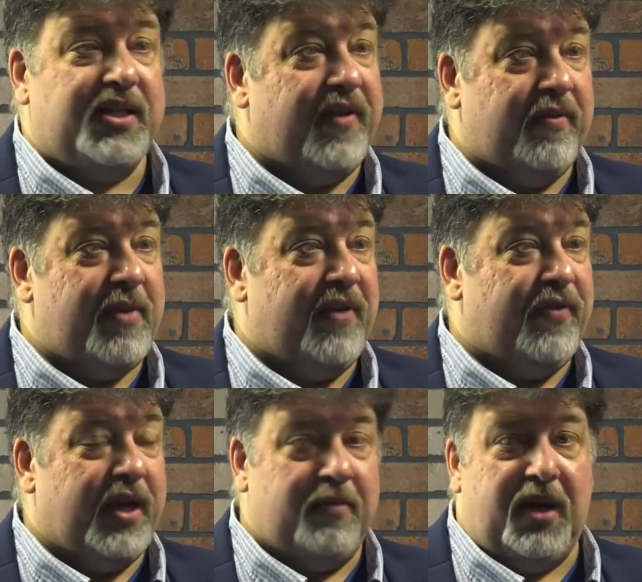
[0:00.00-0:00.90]
I ever met.
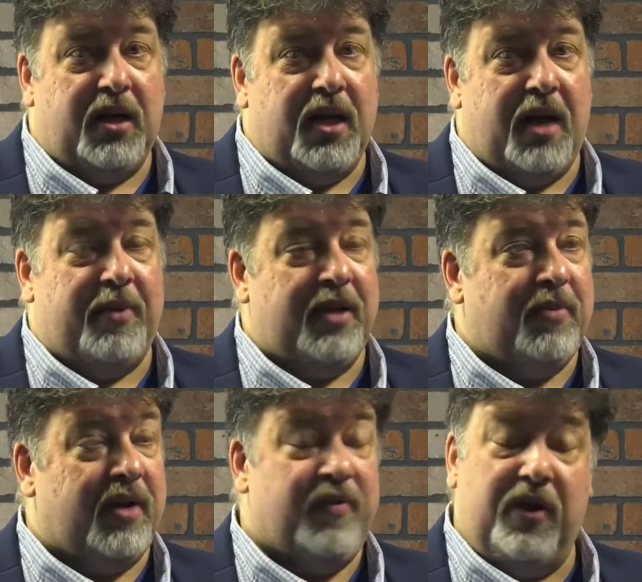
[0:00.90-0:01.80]
Forget about comedy,
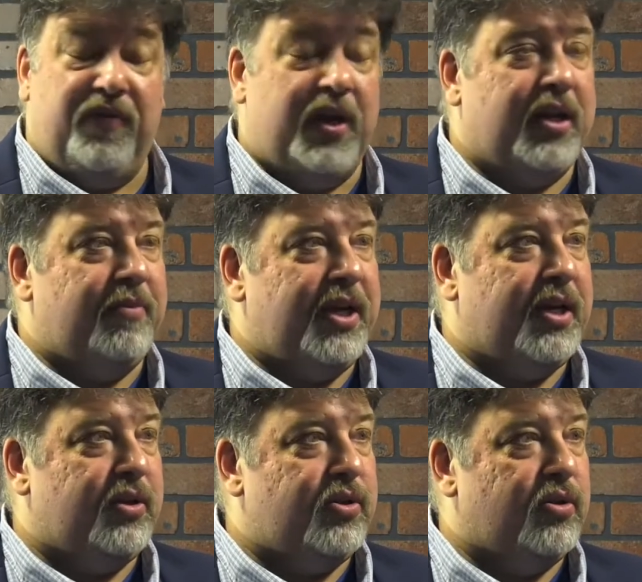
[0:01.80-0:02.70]
but a very funny
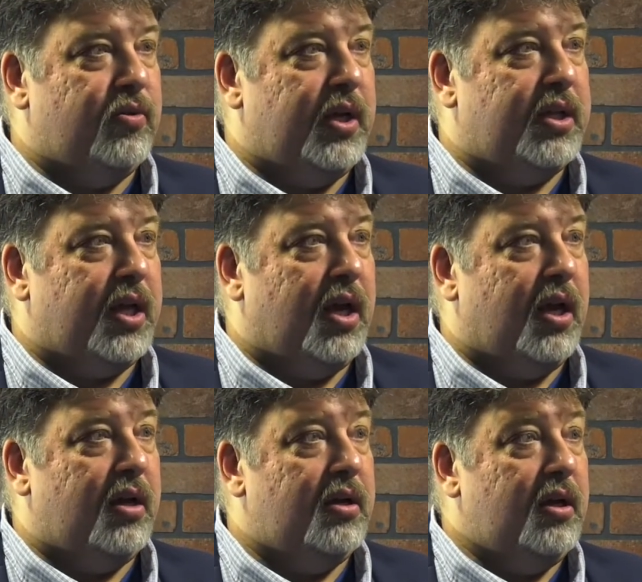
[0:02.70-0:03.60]
comedian too,
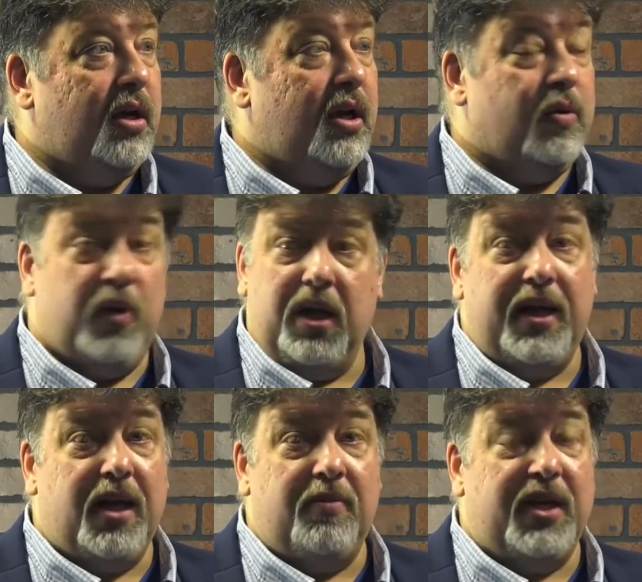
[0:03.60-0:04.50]
and really
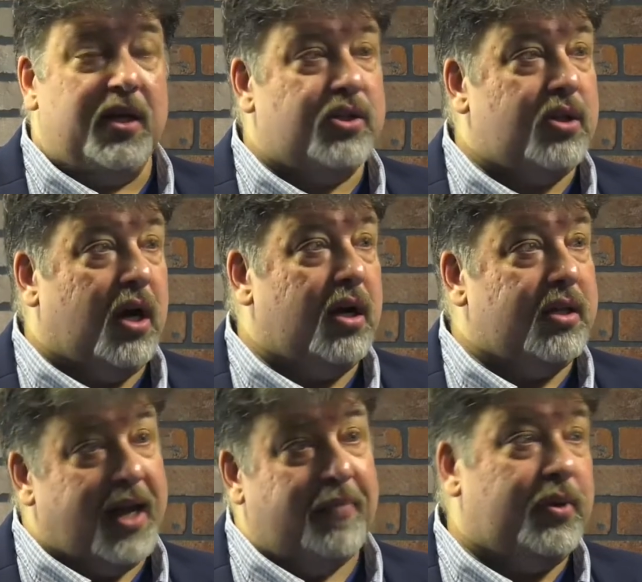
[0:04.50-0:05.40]
helped me get started.
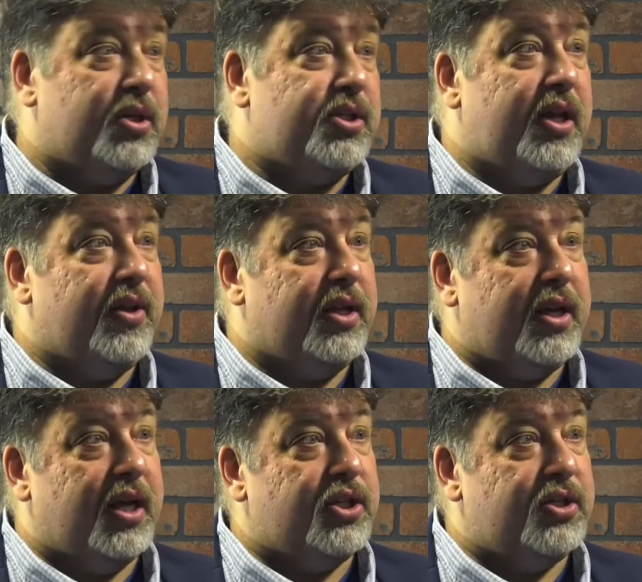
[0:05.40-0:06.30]
That plus the other
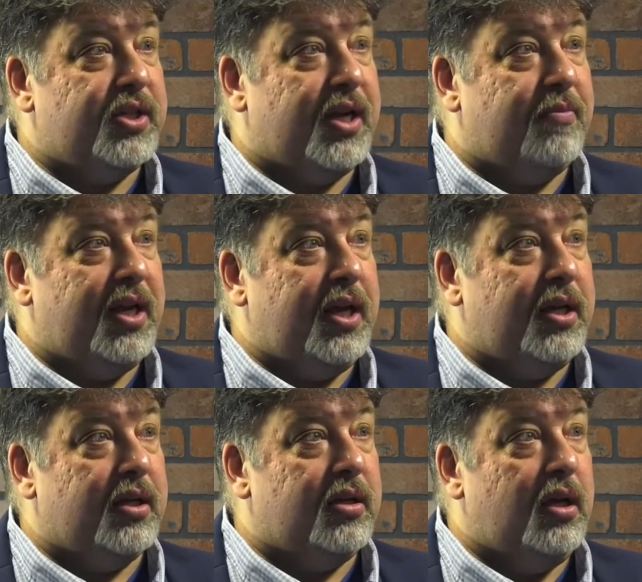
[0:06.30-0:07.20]
connections that I
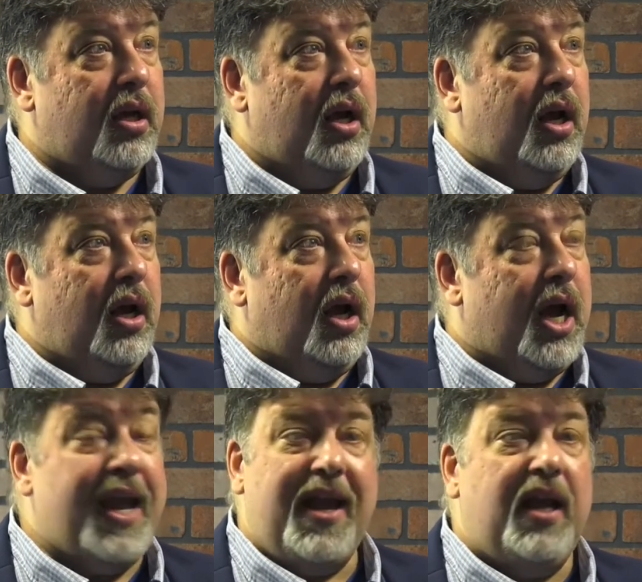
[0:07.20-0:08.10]
made, and
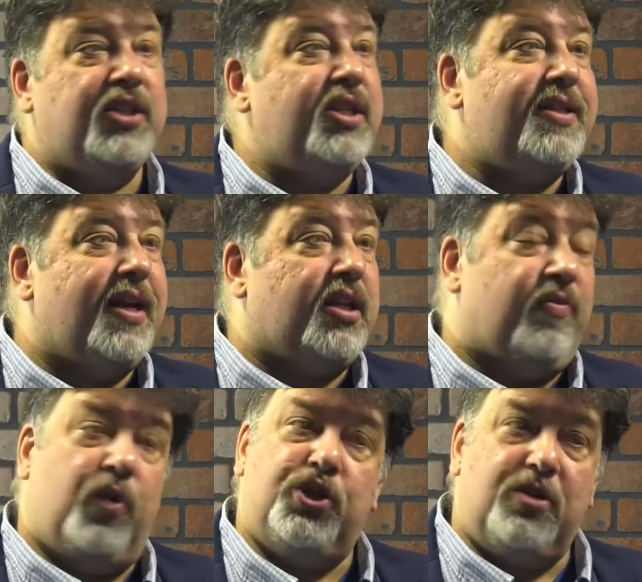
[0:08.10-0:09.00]
it's
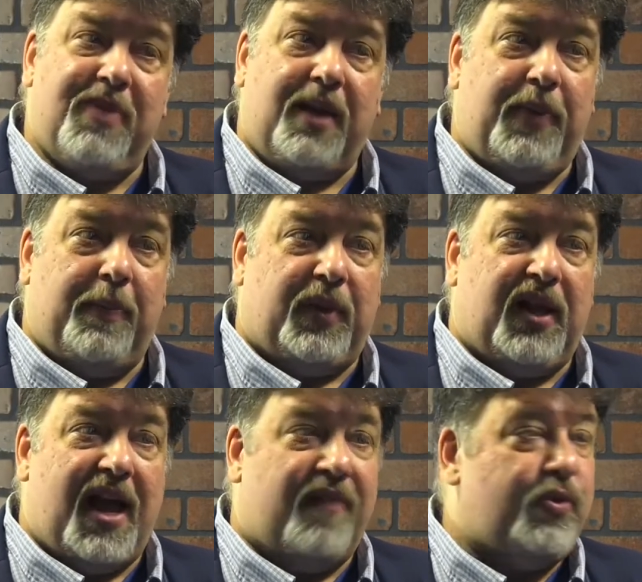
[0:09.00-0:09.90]
addictive. Once you make people
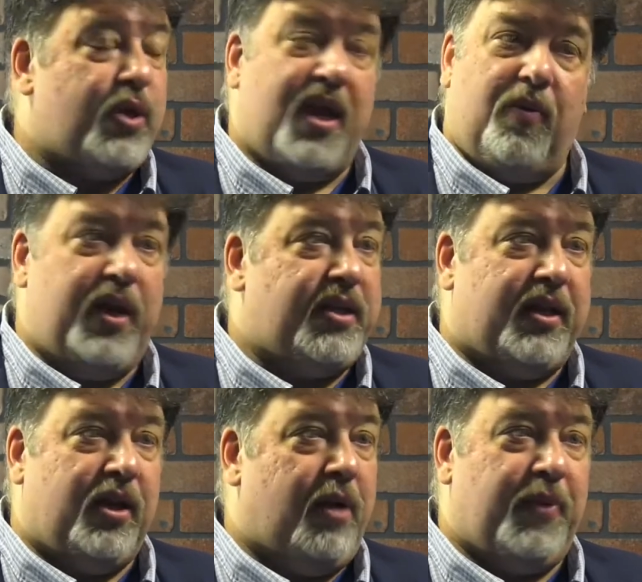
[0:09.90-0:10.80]
laugh, you can't wait
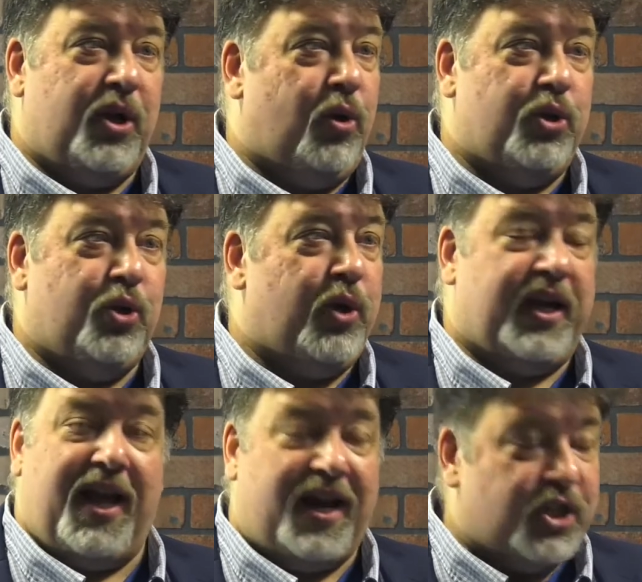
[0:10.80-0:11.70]
to get up and go do it
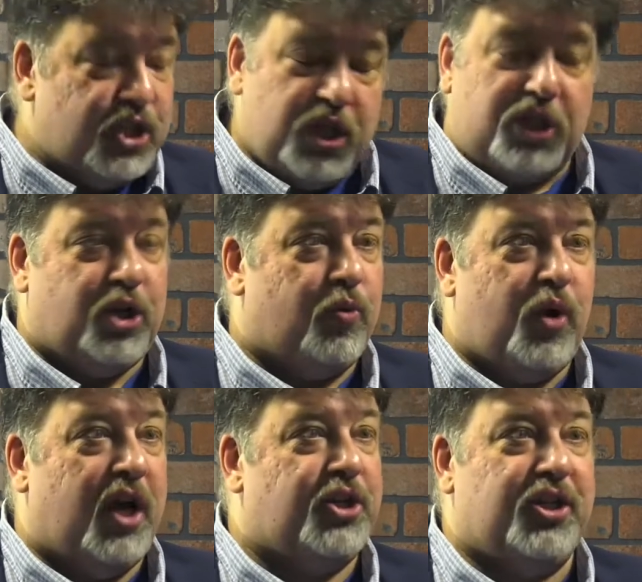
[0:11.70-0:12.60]
again. It's such a
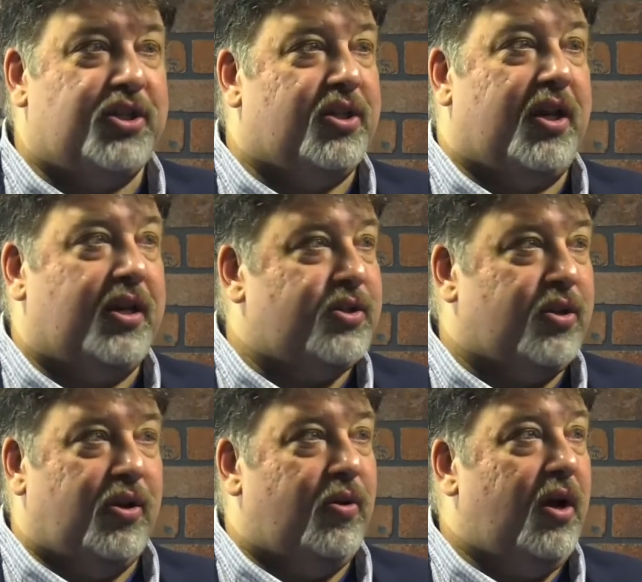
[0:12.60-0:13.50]
rush. It's like
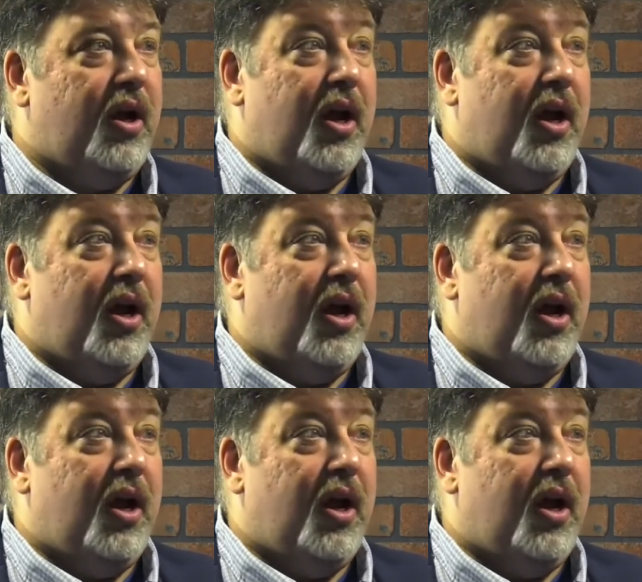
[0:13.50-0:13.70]
so.